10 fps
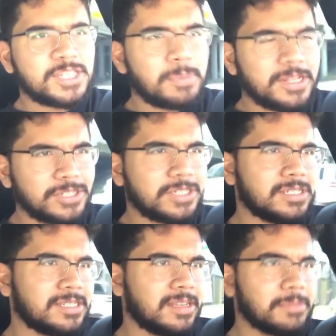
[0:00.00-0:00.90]

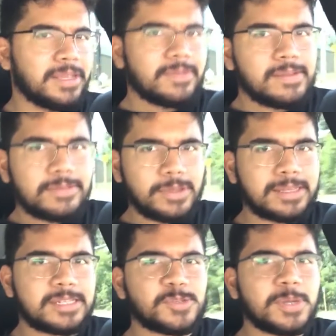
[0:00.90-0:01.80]
suspension. I believe they tweaked
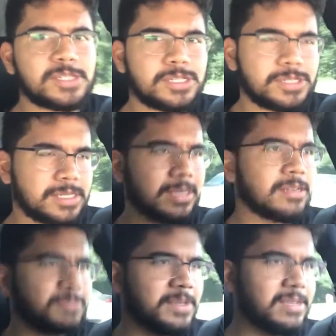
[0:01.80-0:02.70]
the suspension just a
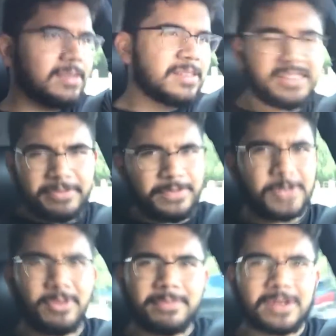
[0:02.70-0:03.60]
little bit. Stiffer
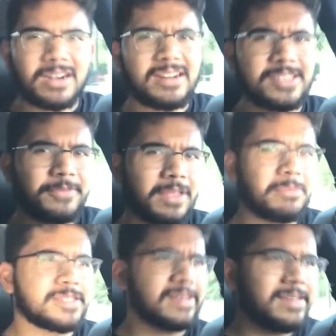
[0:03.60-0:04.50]
sway bars, if I'm not
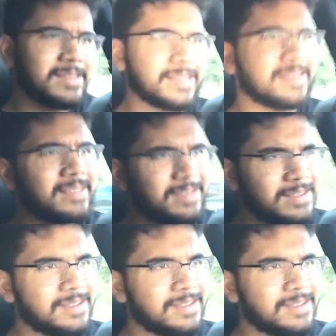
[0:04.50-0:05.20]
mistaken.